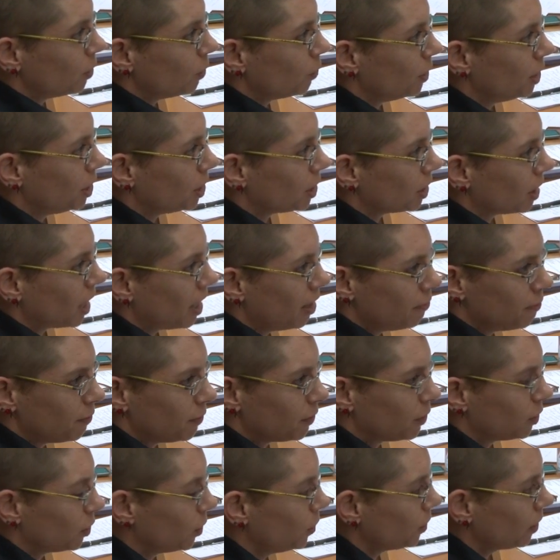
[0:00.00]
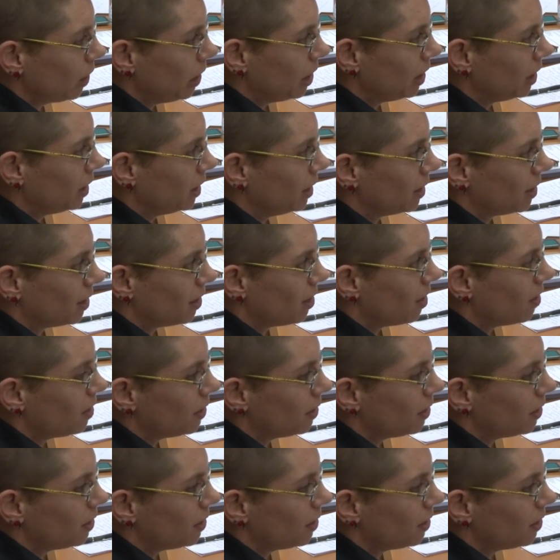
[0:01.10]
which have totally